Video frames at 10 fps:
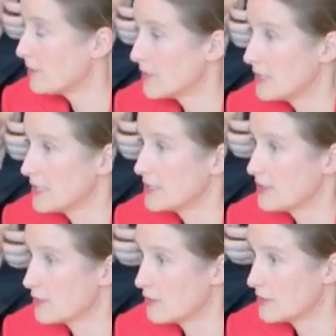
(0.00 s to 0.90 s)
companies
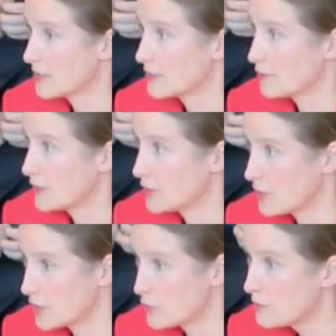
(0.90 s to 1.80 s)
in the context of the
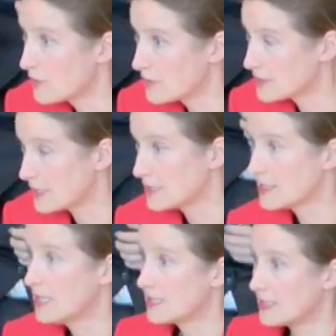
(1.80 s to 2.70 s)
t- atom
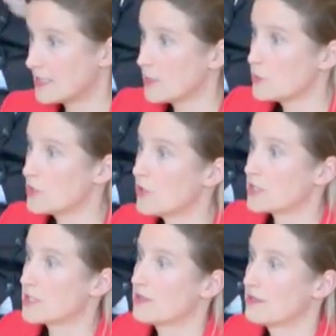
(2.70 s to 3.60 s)
consents that they would
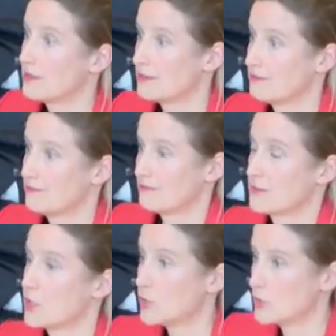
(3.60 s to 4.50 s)
not
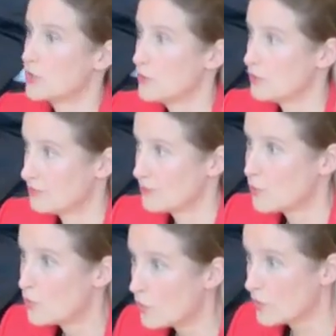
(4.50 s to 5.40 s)
go to
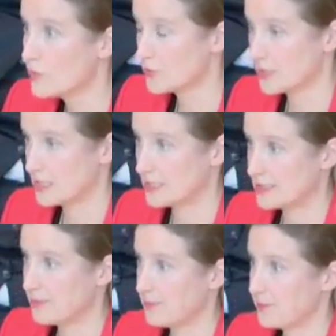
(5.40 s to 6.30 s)
war for this.